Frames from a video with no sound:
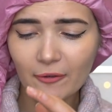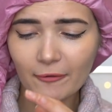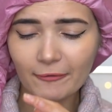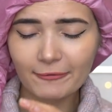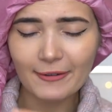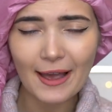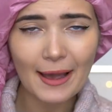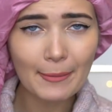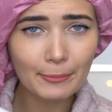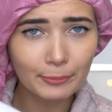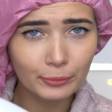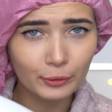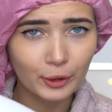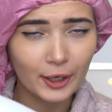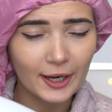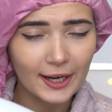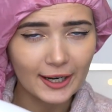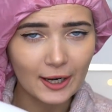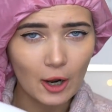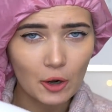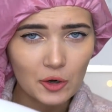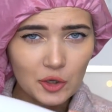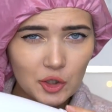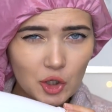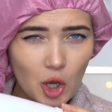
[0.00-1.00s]

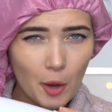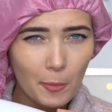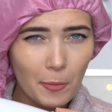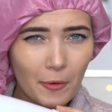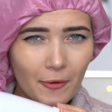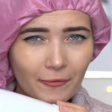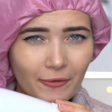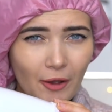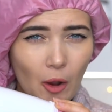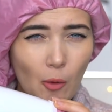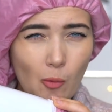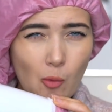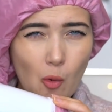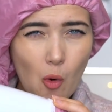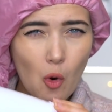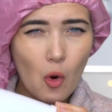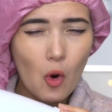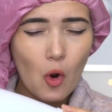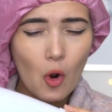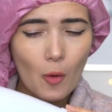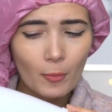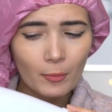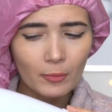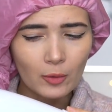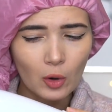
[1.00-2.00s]
fabric on top of a
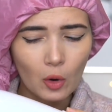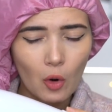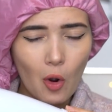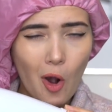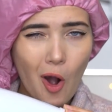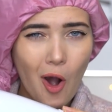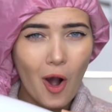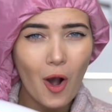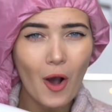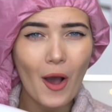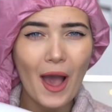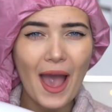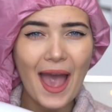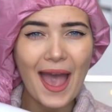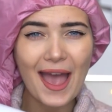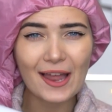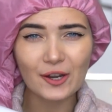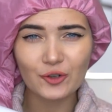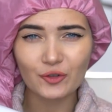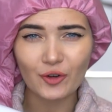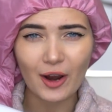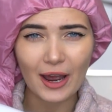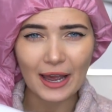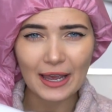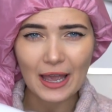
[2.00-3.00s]
warm or hot
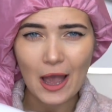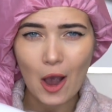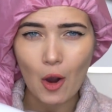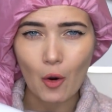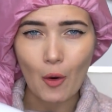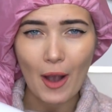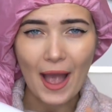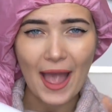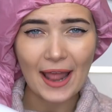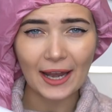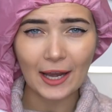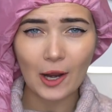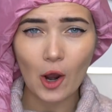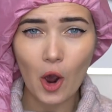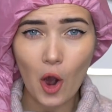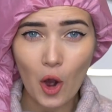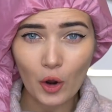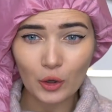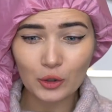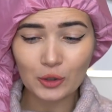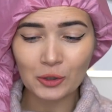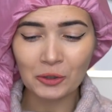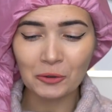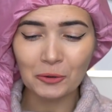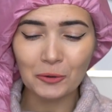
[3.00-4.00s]
hairdryer or any
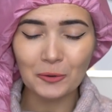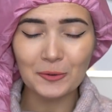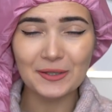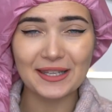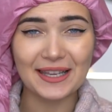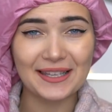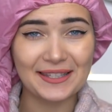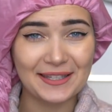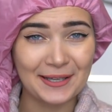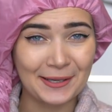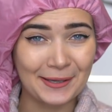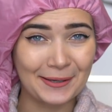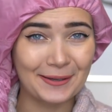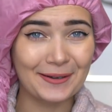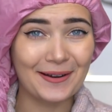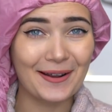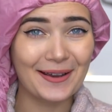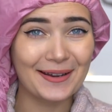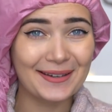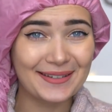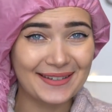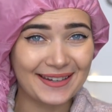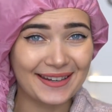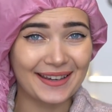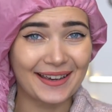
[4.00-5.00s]
hot tools is a good
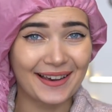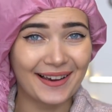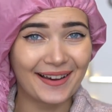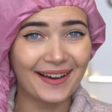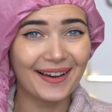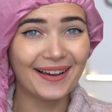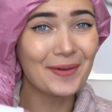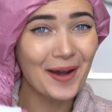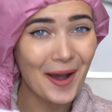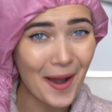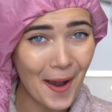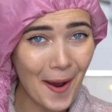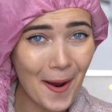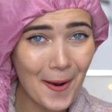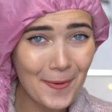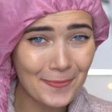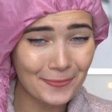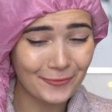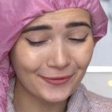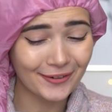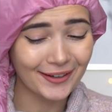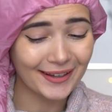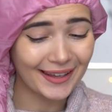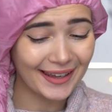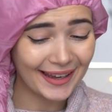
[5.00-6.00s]
idea, but
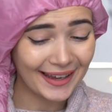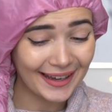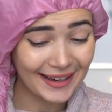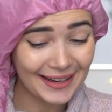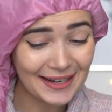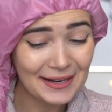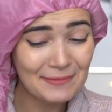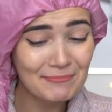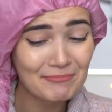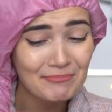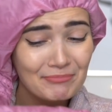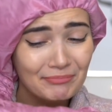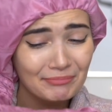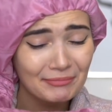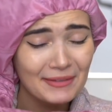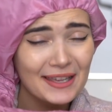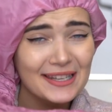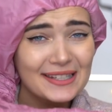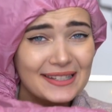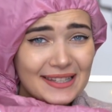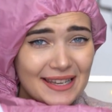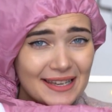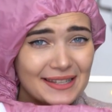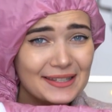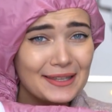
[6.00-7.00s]
hopefully
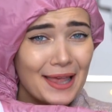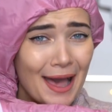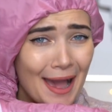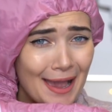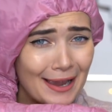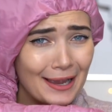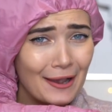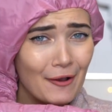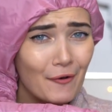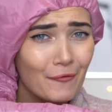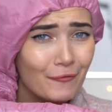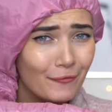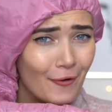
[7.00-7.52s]
this is like a